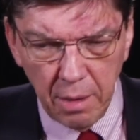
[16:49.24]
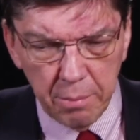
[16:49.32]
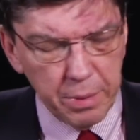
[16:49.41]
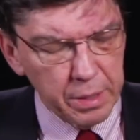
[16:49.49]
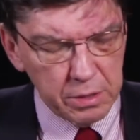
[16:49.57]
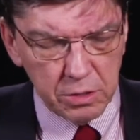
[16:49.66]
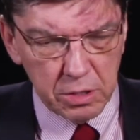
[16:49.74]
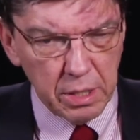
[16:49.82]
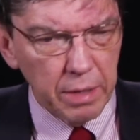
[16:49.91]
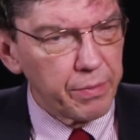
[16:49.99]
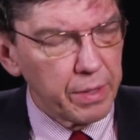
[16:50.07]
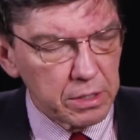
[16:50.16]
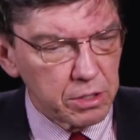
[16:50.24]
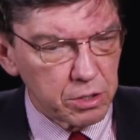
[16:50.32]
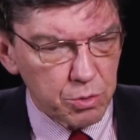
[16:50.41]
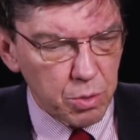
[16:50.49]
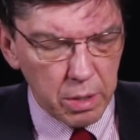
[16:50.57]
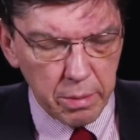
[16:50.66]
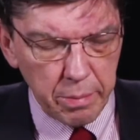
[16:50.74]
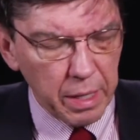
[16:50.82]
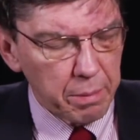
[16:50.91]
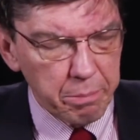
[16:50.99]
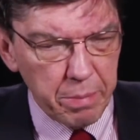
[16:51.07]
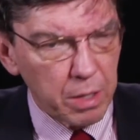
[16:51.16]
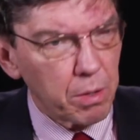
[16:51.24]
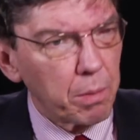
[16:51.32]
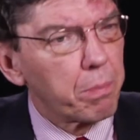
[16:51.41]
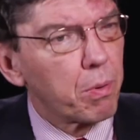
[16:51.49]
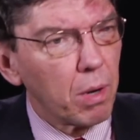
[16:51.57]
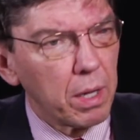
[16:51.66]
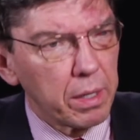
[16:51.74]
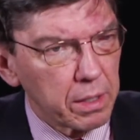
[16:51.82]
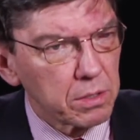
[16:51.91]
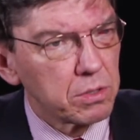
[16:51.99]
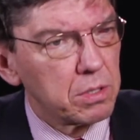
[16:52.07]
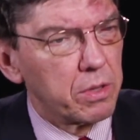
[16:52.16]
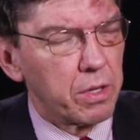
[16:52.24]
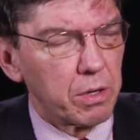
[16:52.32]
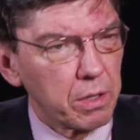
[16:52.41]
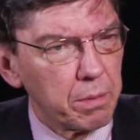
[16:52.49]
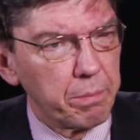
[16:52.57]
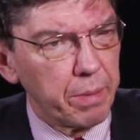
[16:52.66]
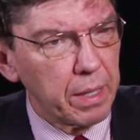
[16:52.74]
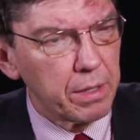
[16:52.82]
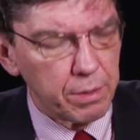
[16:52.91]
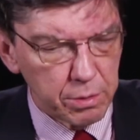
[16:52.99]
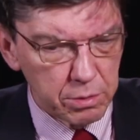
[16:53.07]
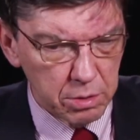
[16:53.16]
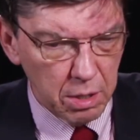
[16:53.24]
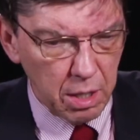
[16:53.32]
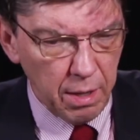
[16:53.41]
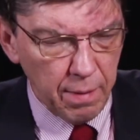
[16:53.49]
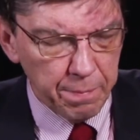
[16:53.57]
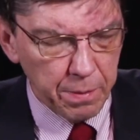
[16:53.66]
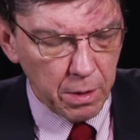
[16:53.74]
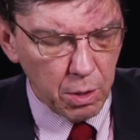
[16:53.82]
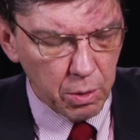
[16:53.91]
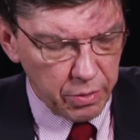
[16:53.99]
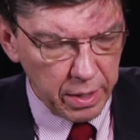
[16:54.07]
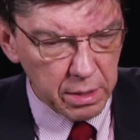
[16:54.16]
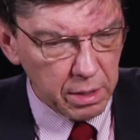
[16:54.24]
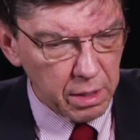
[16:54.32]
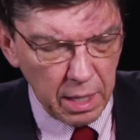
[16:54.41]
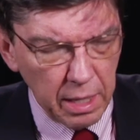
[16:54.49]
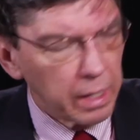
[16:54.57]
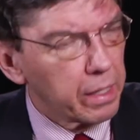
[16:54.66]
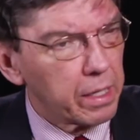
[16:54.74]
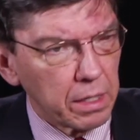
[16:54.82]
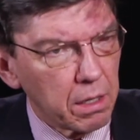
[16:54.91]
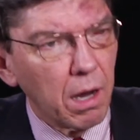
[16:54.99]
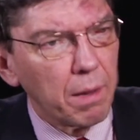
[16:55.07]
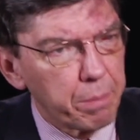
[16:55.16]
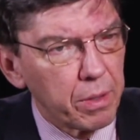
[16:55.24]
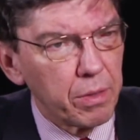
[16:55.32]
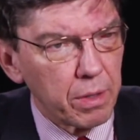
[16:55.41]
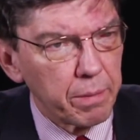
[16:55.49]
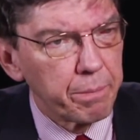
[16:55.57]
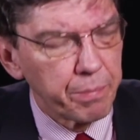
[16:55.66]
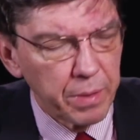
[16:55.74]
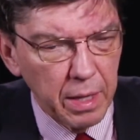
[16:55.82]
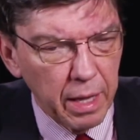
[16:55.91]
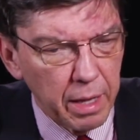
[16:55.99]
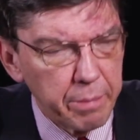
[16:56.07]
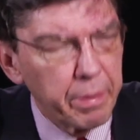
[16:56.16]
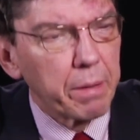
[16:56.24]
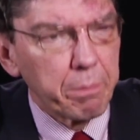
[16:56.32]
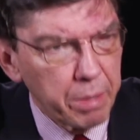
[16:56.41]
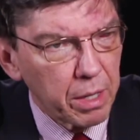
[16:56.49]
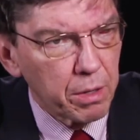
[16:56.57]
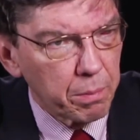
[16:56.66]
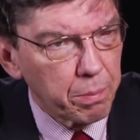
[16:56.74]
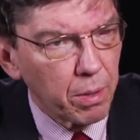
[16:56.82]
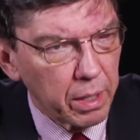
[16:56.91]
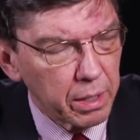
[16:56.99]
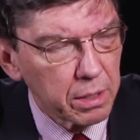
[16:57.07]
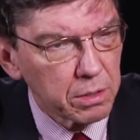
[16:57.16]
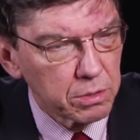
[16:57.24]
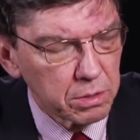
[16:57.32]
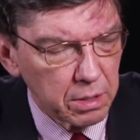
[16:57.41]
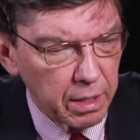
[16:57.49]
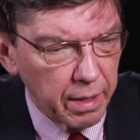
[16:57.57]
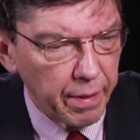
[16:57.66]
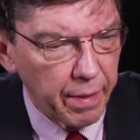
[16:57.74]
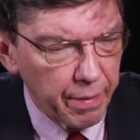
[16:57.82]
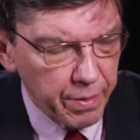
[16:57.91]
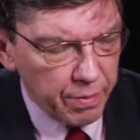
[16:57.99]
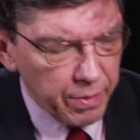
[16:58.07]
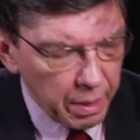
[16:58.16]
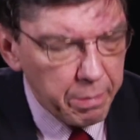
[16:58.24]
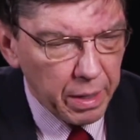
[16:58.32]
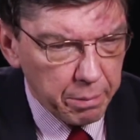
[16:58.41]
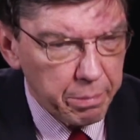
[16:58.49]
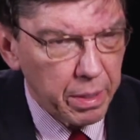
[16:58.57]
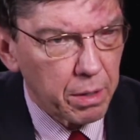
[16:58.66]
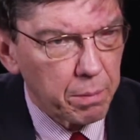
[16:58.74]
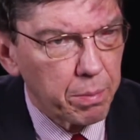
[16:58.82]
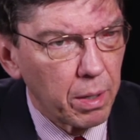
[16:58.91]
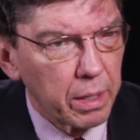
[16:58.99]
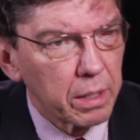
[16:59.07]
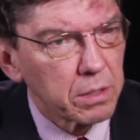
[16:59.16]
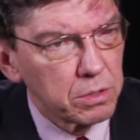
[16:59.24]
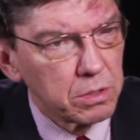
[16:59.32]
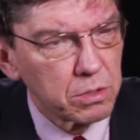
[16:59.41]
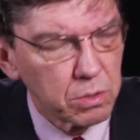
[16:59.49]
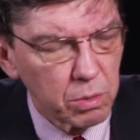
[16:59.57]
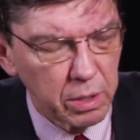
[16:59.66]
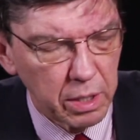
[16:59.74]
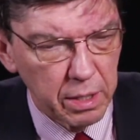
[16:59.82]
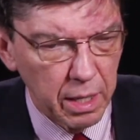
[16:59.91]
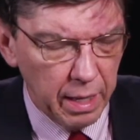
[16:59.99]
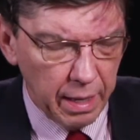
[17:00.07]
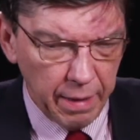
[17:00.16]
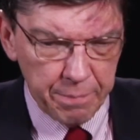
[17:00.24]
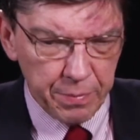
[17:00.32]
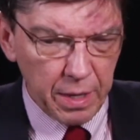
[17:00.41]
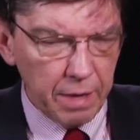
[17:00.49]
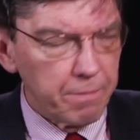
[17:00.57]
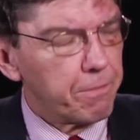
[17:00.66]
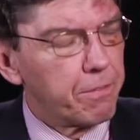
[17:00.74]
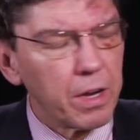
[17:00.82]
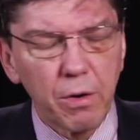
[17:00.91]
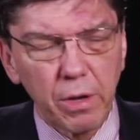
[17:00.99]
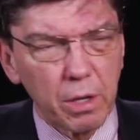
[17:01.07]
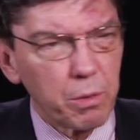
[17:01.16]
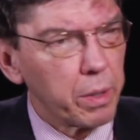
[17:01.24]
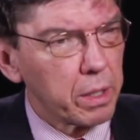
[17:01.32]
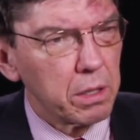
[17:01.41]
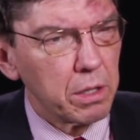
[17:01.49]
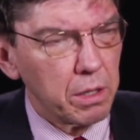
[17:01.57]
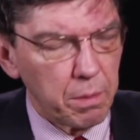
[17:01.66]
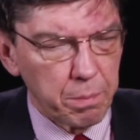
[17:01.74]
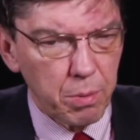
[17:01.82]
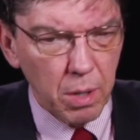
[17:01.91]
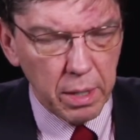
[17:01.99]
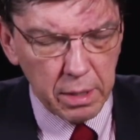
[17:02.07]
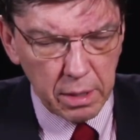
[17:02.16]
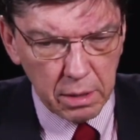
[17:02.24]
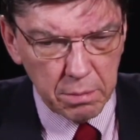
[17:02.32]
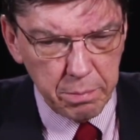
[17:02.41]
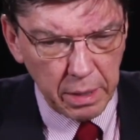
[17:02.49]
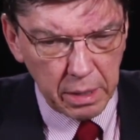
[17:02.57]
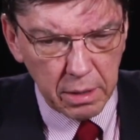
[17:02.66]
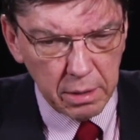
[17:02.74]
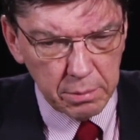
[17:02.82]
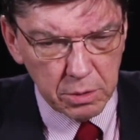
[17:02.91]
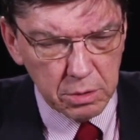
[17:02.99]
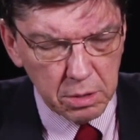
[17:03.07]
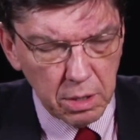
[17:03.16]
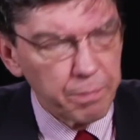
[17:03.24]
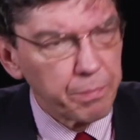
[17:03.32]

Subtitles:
but instead they just try to make better products than their competitors, who then can copy them and make better products, and then they make better products, and so on. And very quickly your product becomes